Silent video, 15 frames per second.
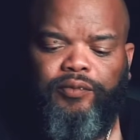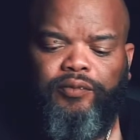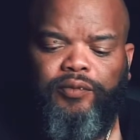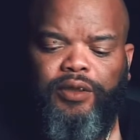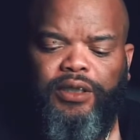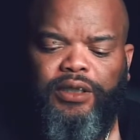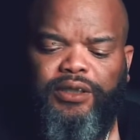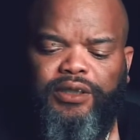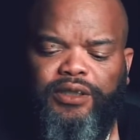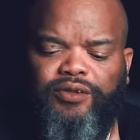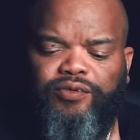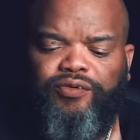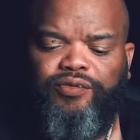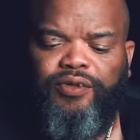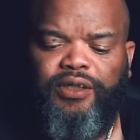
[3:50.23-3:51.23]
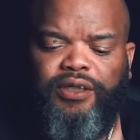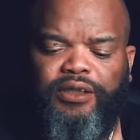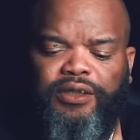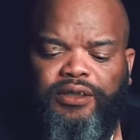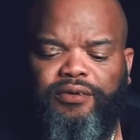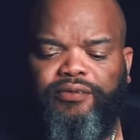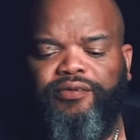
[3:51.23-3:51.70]
this is
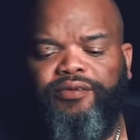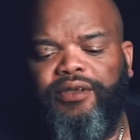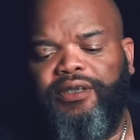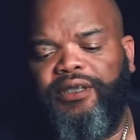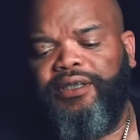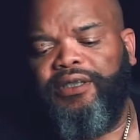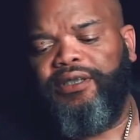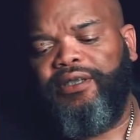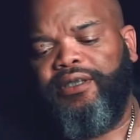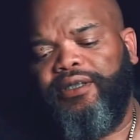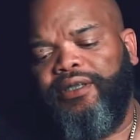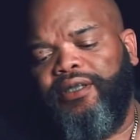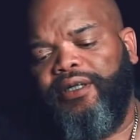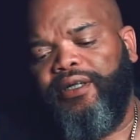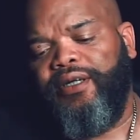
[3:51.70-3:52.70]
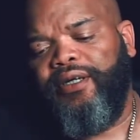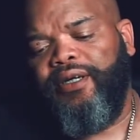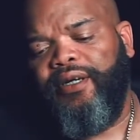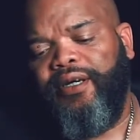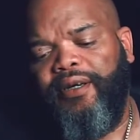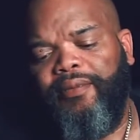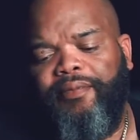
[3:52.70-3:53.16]
really
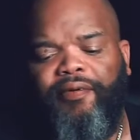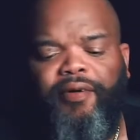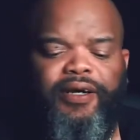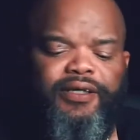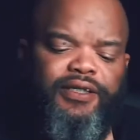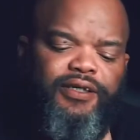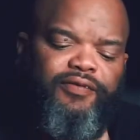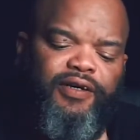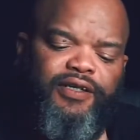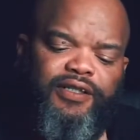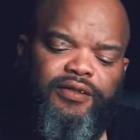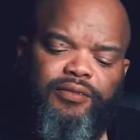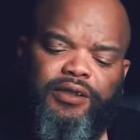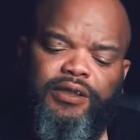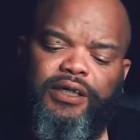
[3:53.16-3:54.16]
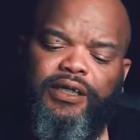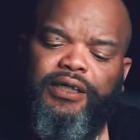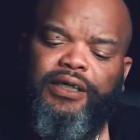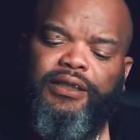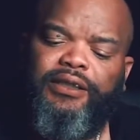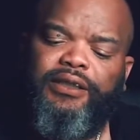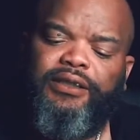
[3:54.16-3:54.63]
impressive as I'm looking
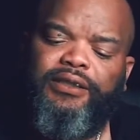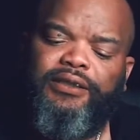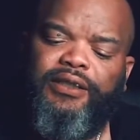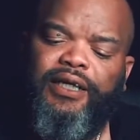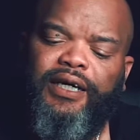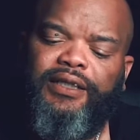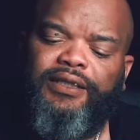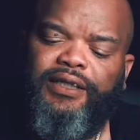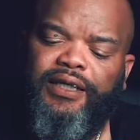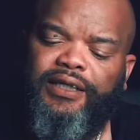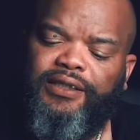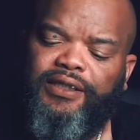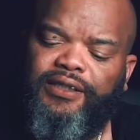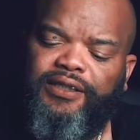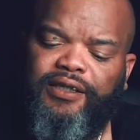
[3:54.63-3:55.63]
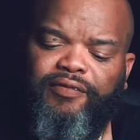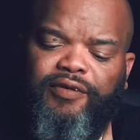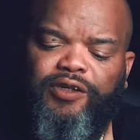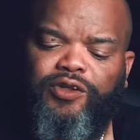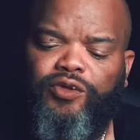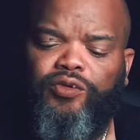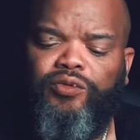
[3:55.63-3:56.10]
at this. Like I said, it's a
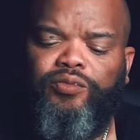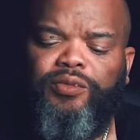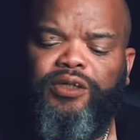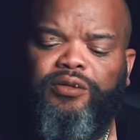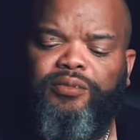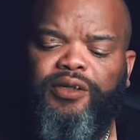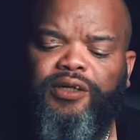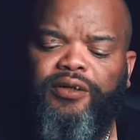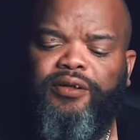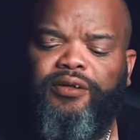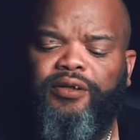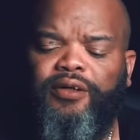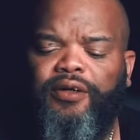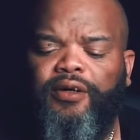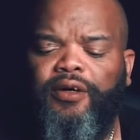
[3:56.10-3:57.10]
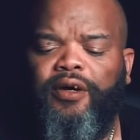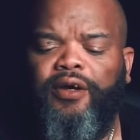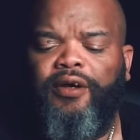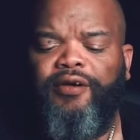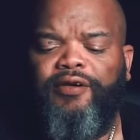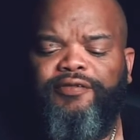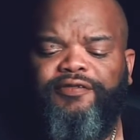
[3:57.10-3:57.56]
72mm
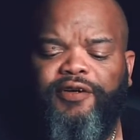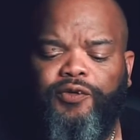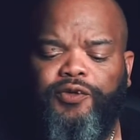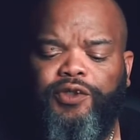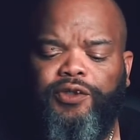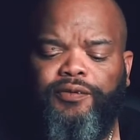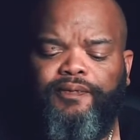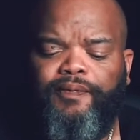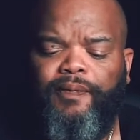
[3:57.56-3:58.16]
filter.